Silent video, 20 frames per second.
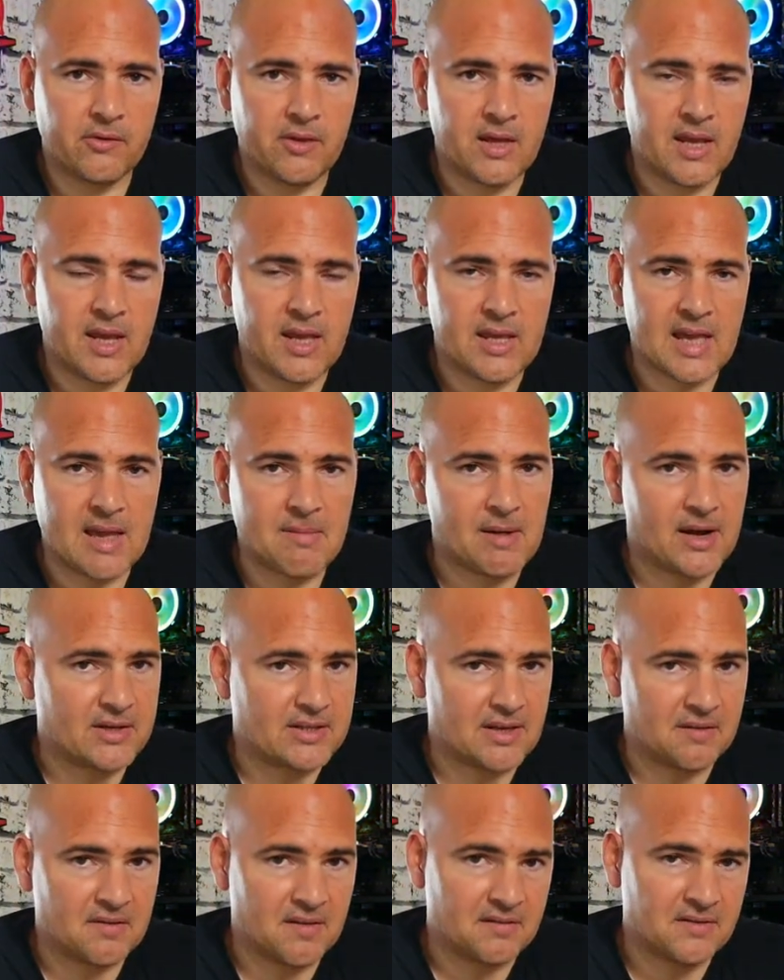the GameMax
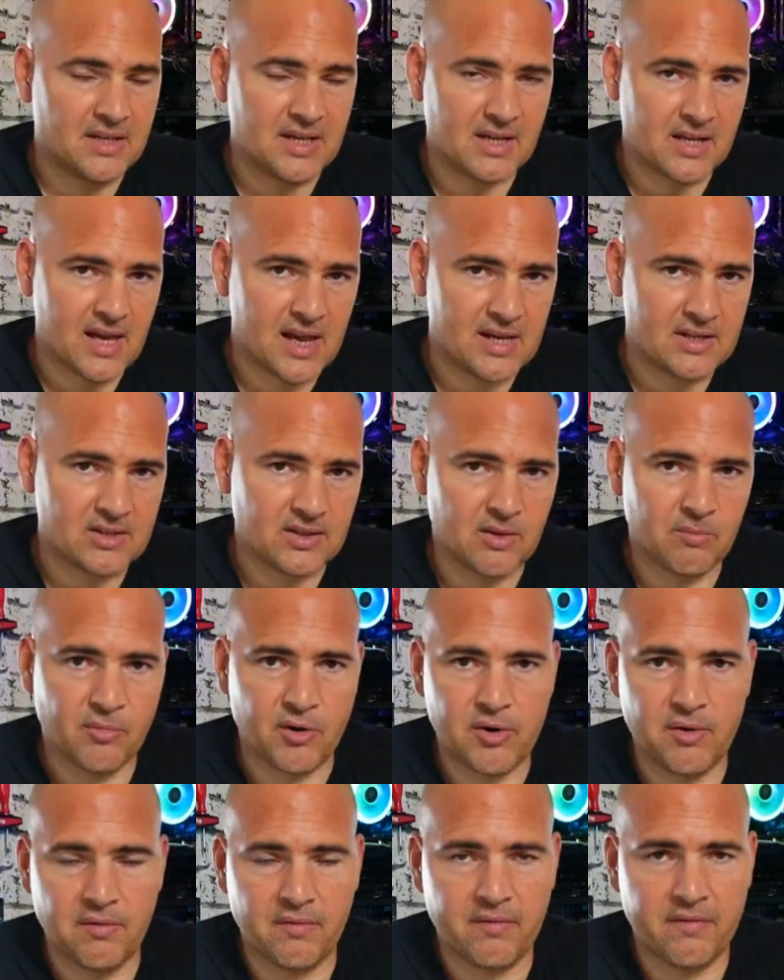F15 case and the
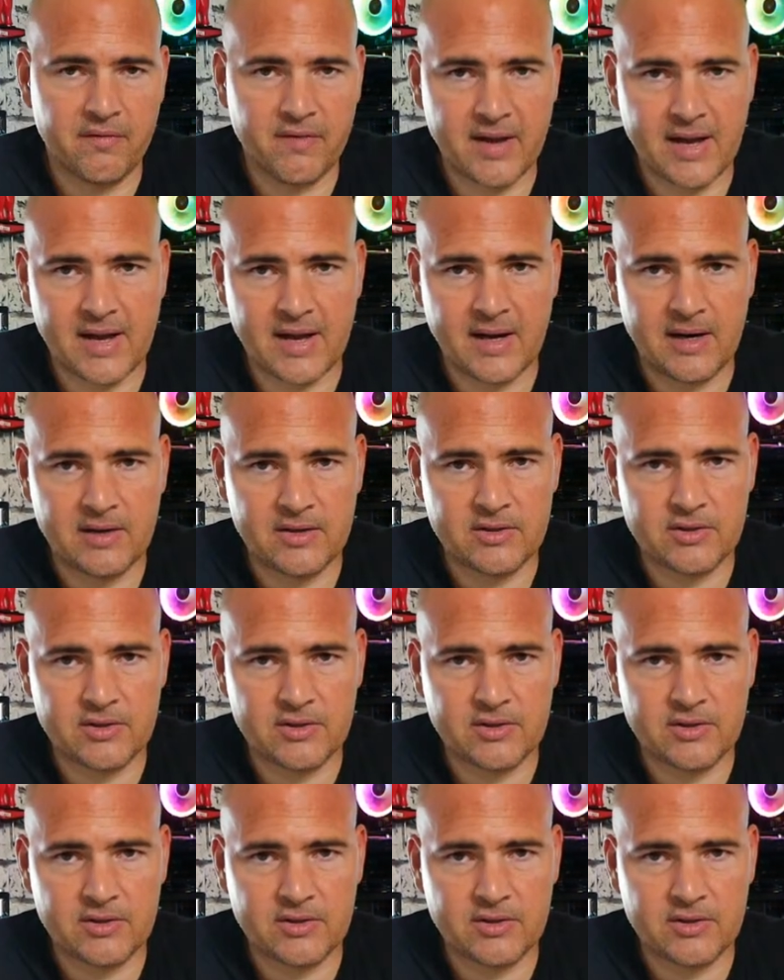broken fan,